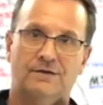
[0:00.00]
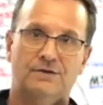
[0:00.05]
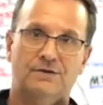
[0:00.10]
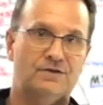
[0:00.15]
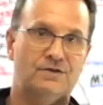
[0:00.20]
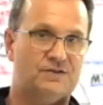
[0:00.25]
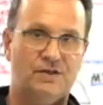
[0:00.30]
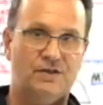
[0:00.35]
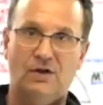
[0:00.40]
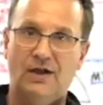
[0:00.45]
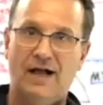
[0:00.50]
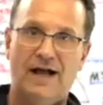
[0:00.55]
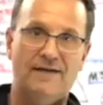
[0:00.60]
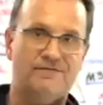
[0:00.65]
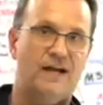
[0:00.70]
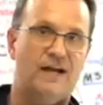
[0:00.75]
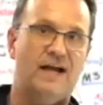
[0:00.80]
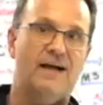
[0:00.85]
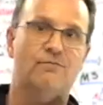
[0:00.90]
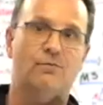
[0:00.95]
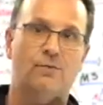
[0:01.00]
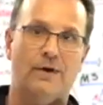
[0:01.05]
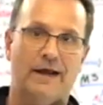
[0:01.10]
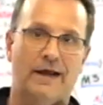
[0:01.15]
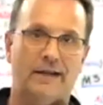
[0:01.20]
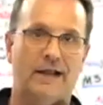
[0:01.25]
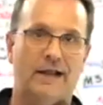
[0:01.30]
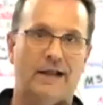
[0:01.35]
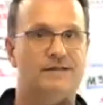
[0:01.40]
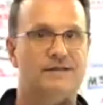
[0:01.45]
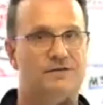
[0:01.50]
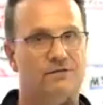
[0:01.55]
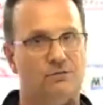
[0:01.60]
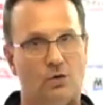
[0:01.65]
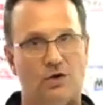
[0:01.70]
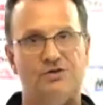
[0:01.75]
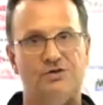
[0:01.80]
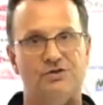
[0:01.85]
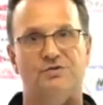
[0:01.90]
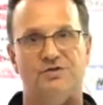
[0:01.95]
You still have to have red lines of
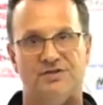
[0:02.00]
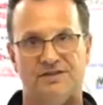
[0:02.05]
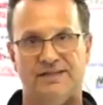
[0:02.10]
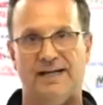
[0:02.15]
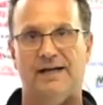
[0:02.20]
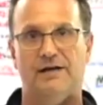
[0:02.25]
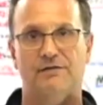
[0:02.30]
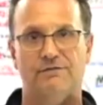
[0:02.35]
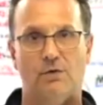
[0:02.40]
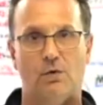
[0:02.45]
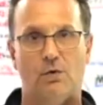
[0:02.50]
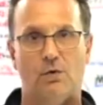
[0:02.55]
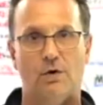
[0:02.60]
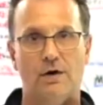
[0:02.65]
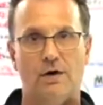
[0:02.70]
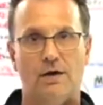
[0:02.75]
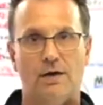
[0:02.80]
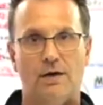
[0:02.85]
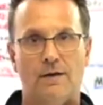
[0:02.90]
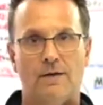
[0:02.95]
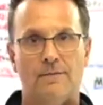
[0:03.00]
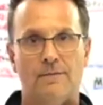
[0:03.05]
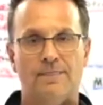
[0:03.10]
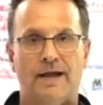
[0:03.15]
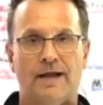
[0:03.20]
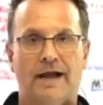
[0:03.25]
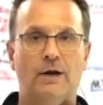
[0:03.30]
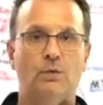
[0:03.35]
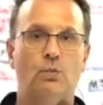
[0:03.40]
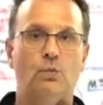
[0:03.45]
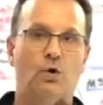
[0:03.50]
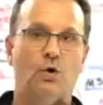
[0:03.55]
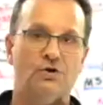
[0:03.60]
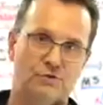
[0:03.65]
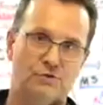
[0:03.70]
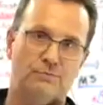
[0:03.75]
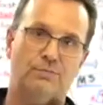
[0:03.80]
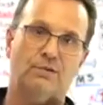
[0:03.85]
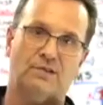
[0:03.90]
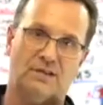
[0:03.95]
what you stand for and
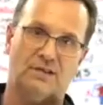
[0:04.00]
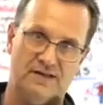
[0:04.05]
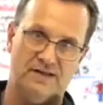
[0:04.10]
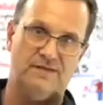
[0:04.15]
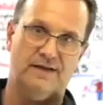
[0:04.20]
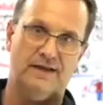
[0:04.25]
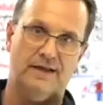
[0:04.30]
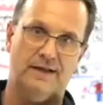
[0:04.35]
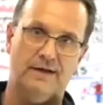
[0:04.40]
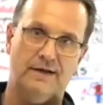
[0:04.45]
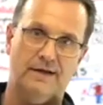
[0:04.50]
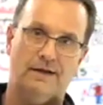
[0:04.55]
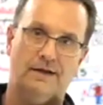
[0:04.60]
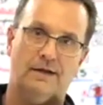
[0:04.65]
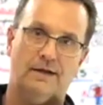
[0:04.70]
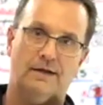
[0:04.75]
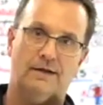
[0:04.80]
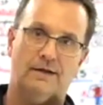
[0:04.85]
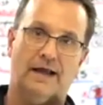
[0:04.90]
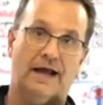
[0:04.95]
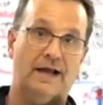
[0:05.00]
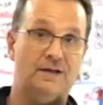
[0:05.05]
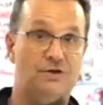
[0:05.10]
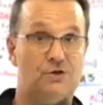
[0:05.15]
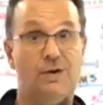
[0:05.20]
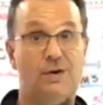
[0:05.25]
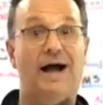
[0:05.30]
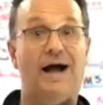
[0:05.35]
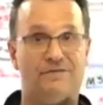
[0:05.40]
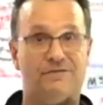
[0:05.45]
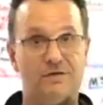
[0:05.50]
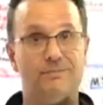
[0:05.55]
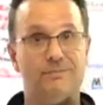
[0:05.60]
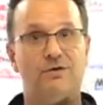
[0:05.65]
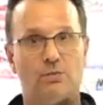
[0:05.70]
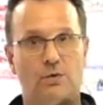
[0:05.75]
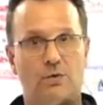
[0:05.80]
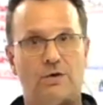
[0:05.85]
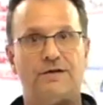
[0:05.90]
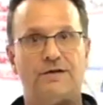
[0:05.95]
what you believe in, and you have to
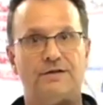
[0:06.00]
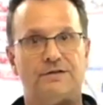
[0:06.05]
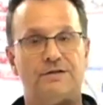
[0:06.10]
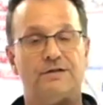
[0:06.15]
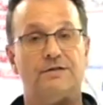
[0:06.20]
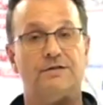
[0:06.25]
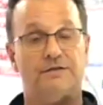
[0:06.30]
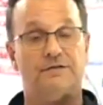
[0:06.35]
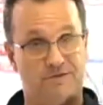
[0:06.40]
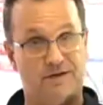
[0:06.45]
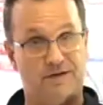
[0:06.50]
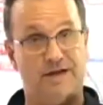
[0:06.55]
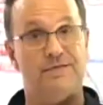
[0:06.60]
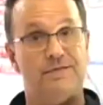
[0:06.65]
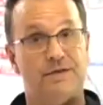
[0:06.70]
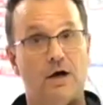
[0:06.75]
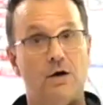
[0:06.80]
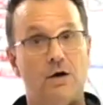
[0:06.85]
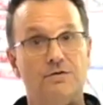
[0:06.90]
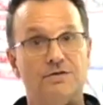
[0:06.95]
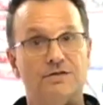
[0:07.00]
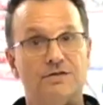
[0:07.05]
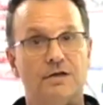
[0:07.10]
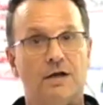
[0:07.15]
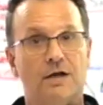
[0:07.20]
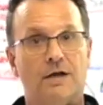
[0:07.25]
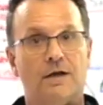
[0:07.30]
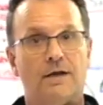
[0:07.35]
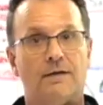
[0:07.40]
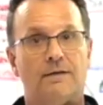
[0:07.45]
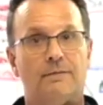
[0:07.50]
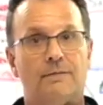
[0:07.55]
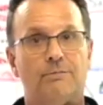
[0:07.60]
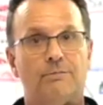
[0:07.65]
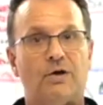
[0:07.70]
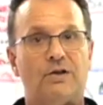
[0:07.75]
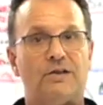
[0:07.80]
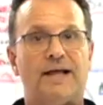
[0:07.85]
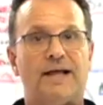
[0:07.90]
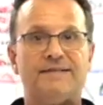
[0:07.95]
be willing to defend those
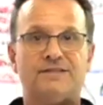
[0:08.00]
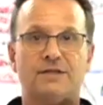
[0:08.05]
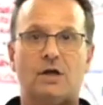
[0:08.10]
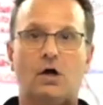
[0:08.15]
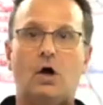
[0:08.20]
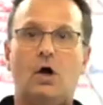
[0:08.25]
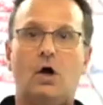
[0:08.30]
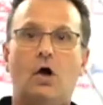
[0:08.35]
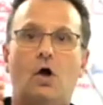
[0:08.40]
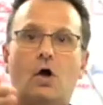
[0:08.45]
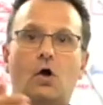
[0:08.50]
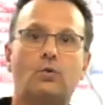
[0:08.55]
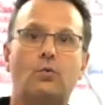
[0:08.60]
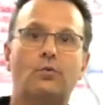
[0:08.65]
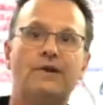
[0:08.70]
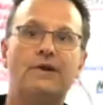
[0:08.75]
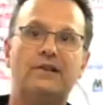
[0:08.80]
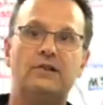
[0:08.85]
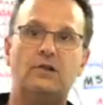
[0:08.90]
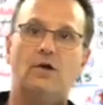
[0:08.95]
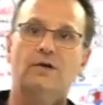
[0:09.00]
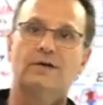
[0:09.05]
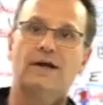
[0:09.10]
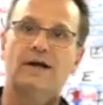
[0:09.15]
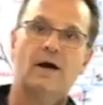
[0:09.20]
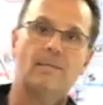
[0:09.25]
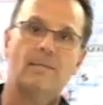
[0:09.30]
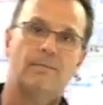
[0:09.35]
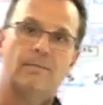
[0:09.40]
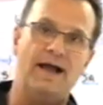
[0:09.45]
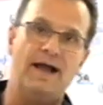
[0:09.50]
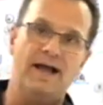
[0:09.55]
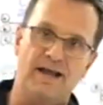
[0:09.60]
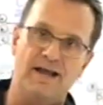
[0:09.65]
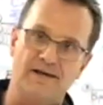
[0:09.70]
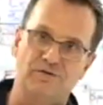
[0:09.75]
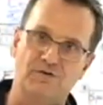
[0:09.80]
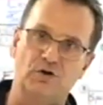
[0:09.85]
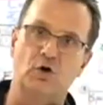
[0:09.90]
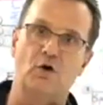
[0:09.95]
but let's all relook our
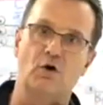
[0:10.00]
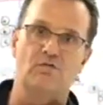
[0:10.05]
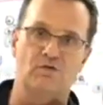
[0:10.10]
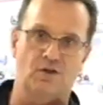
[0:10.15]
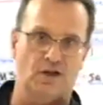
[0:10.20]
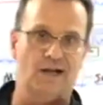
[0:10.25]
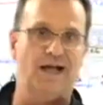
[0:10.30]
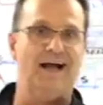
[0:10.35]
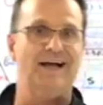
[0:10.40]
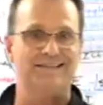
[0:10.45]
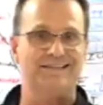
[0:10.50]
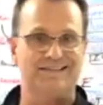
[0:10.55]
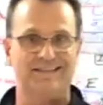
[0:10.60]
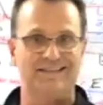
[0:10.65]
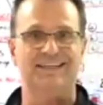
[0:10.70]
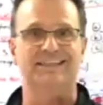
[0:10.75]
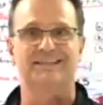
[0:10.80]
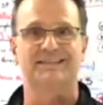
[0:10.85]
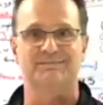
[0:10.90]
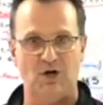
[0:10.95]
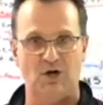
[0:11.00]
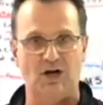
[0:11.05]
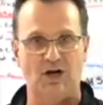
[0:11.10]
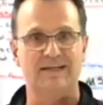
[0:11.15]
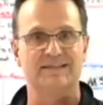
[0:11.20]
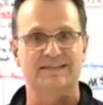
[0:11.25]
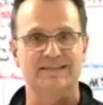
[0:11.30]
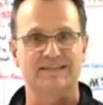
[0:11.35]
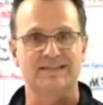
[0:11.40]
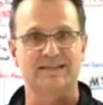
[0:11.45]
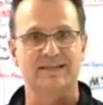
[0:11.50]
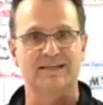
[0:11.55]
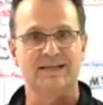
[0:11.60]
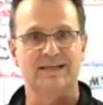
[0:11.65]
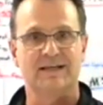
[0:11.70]
behavior over the last six months.